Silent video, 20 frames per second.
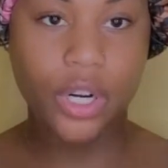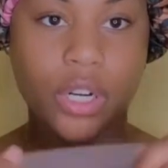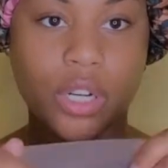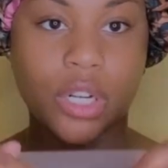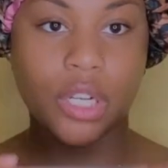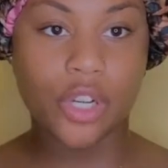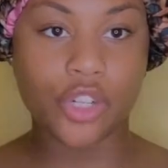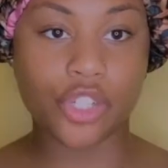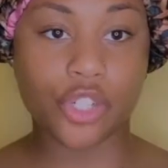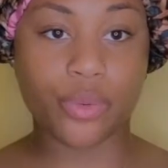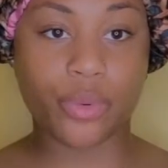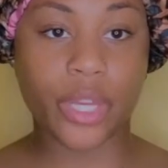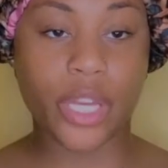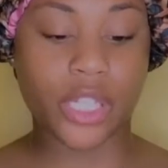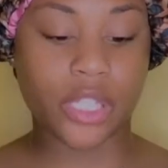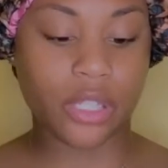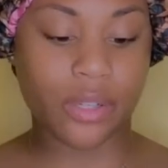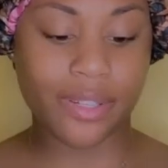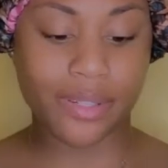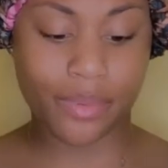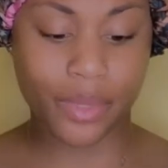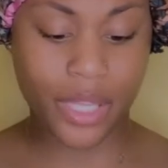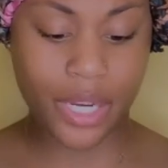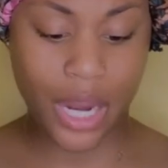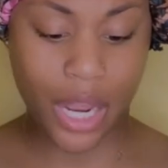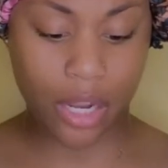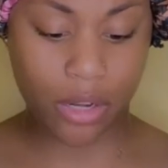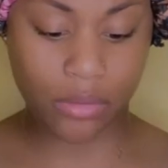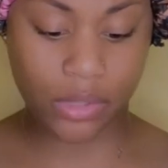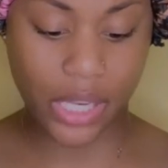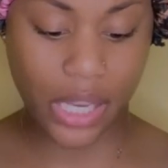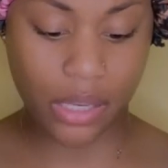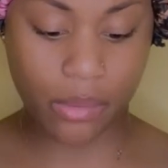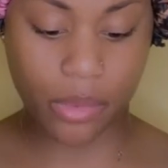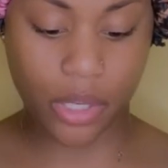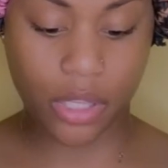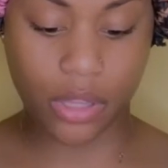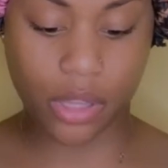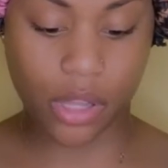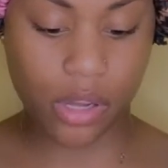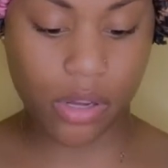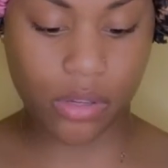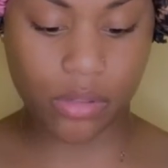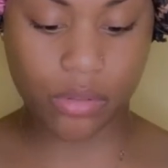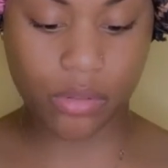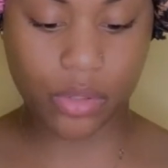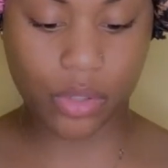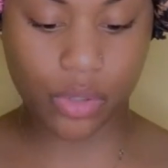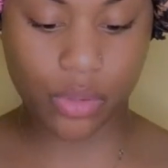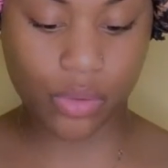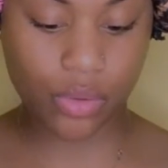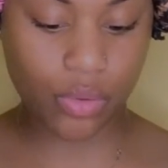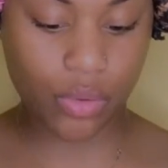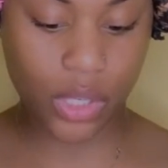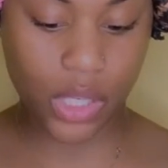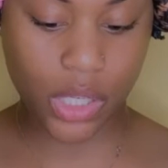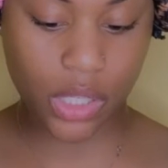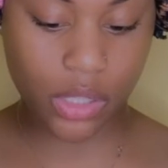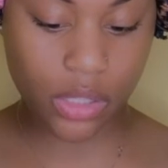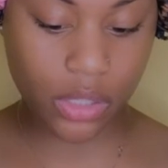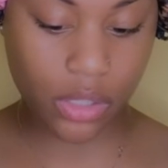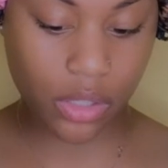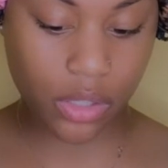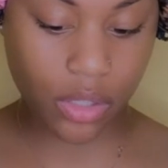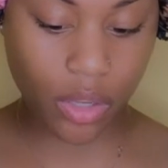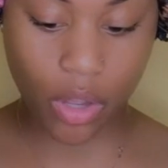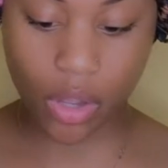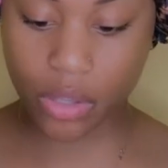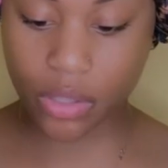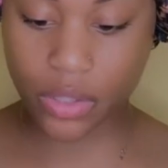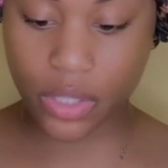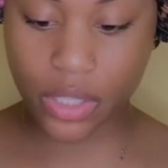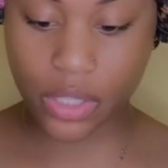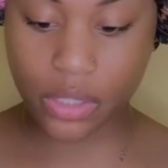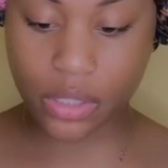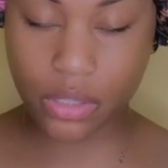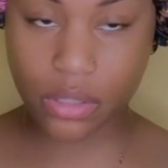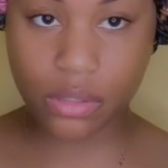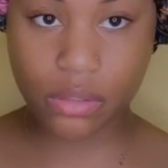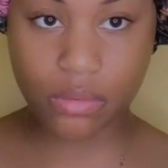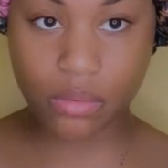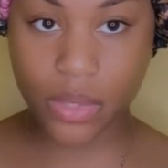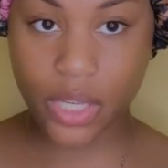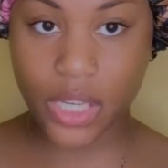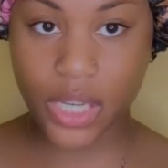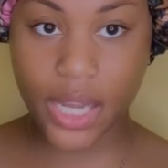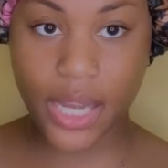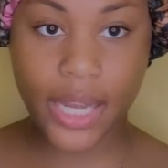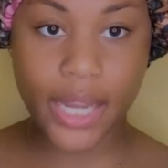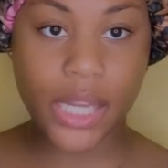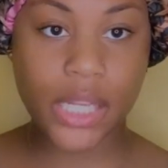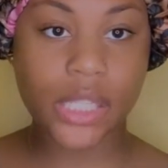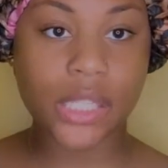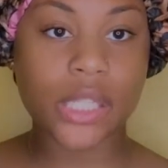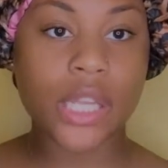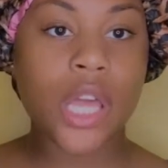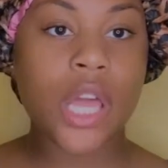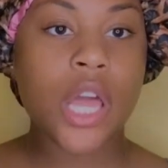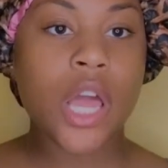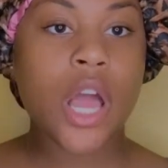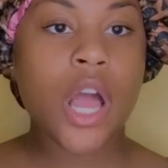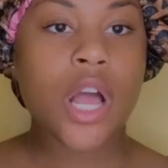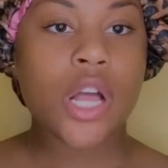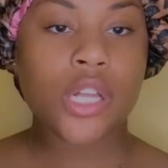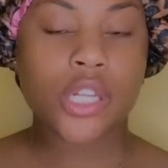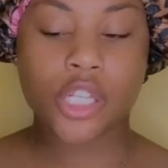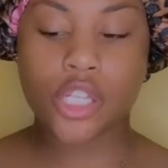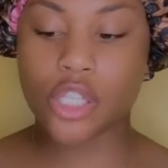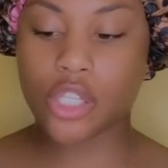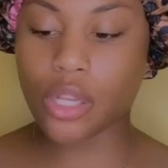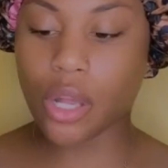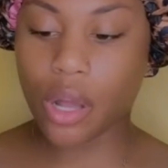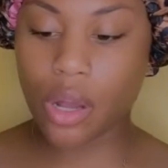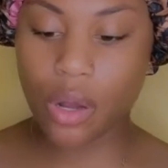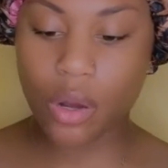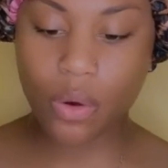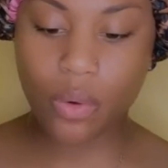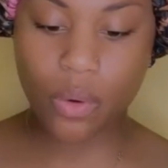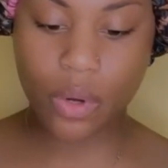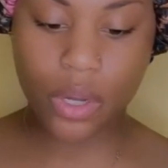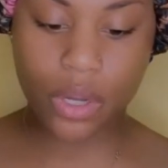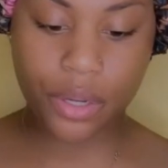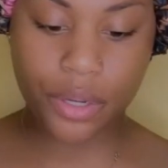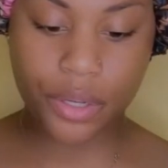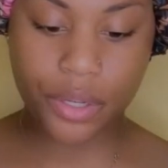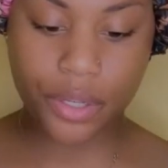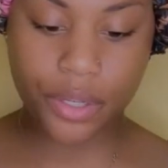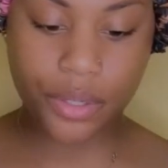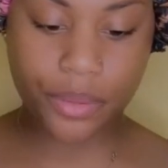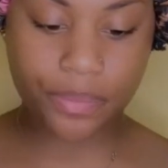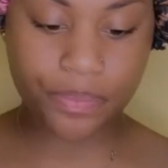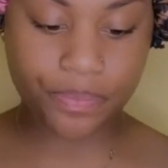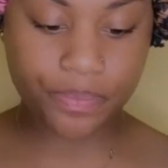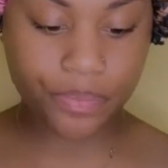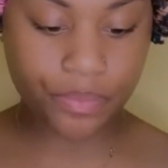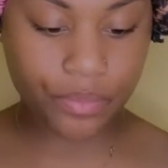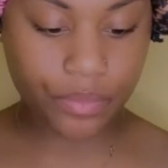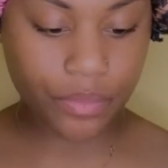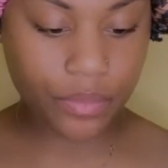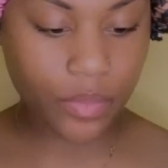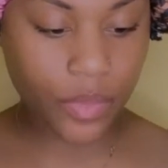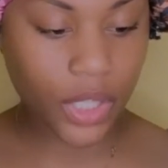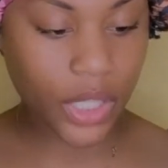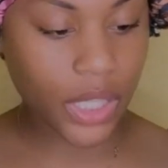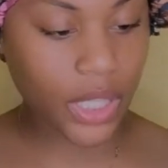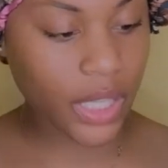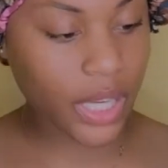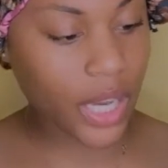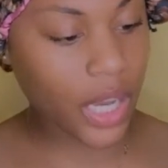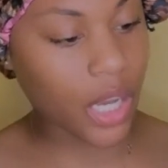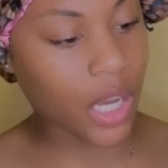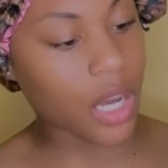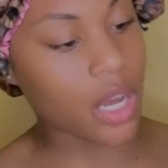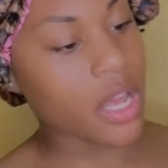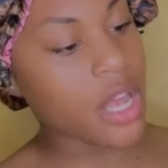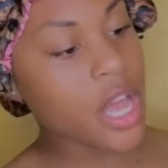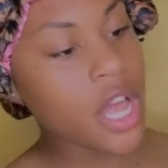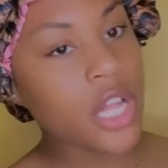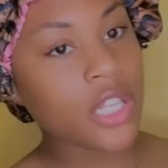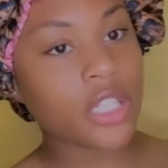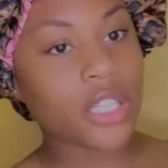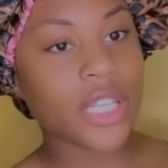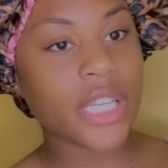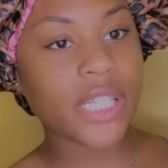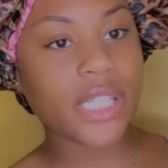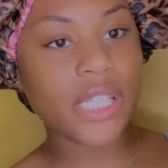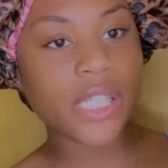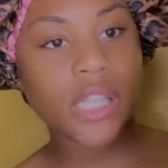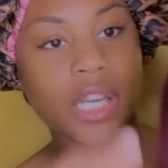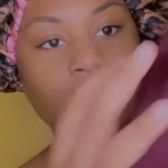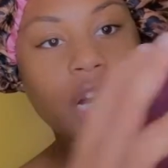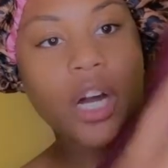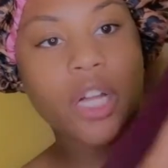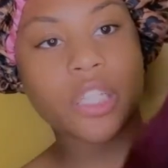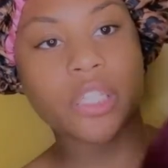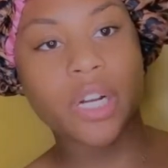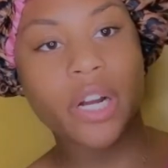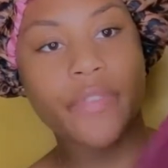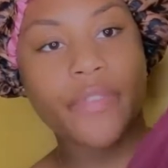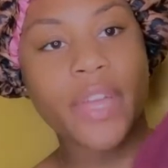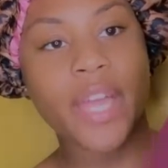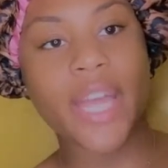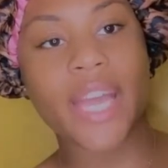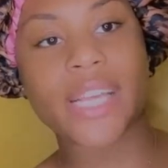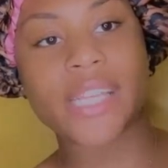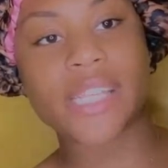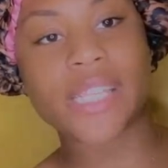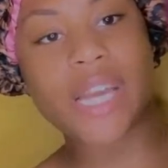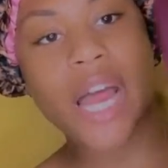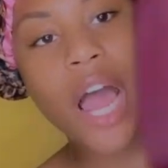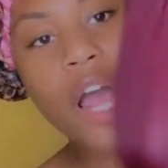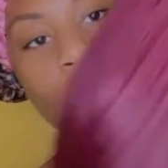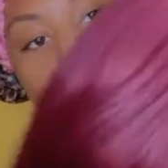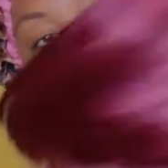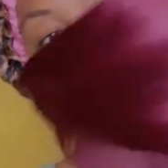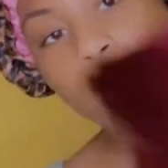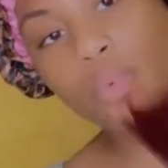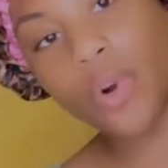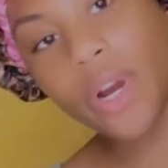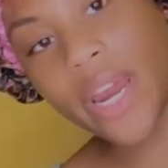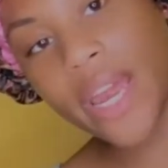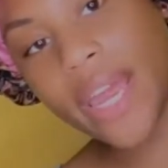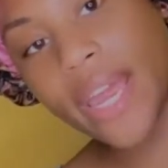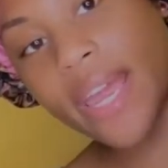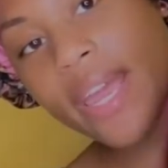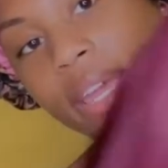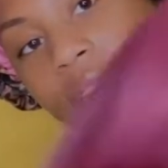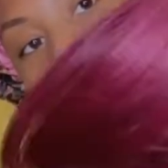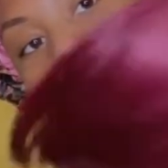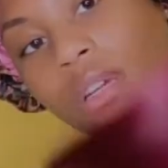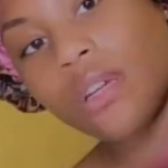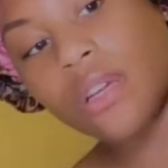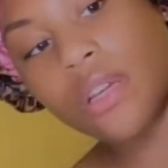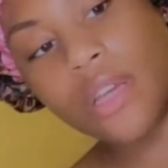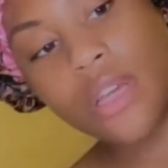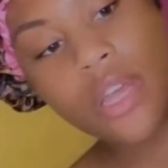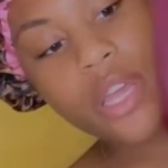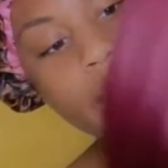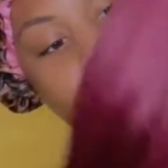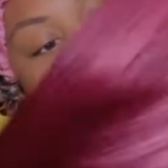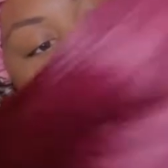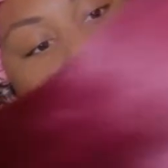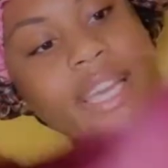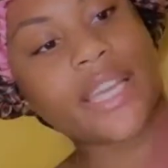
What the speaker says: closure wig, so it's really not gonna take me long to install this wig, I guess. So yeah, so this is the color of it. It's not red. It